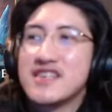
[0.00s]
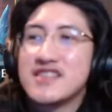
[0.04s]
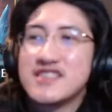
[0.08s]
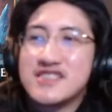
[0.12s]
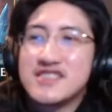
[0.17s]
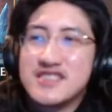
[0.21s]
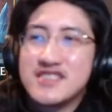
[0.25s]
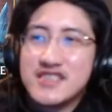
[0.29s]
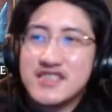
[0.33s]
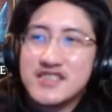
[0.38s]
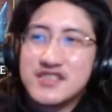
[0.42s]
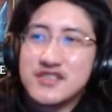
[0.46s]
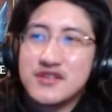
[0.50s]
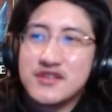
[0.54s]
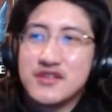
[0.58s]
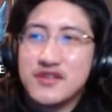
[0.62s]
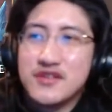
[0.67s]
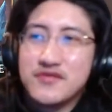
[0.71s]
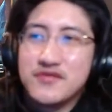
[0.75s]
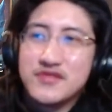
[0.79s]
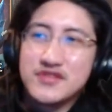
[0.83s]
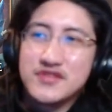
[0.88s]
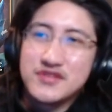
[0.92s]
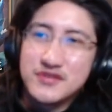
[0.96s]
Sigil of
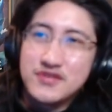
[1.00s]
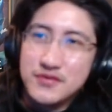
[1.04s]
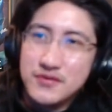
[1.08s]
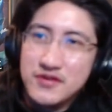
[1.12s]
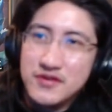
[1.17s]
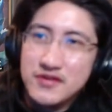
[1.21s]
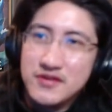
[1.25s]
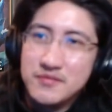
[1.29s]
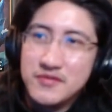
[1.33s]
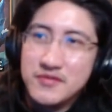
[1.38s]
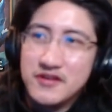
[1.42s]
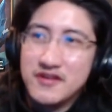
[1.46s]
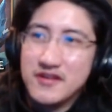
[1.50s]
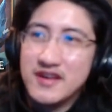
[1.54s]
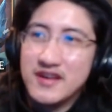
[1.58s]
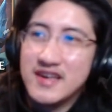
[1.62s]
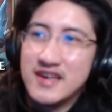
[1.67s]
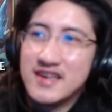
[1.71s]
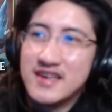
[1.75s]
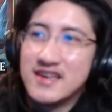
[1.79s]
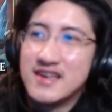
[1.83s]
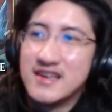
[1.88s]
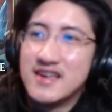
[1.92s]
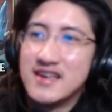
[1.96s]
the Storm, all
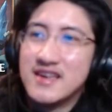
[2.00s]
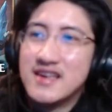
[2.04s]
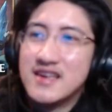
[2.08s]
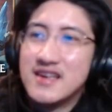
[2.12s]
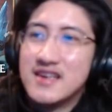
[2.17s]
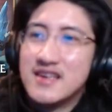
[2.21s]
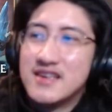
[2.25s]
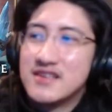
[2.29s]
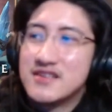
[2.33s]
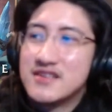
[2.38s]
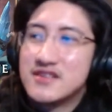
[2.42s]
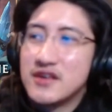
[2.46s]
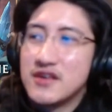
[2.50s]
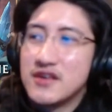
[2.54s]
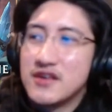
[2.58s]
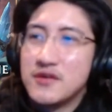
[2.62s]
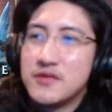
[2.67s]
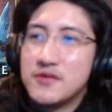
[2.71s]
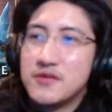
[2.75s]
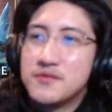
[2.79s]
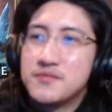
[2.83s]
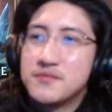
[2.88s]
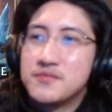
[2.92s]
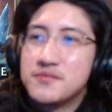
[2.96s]
right? So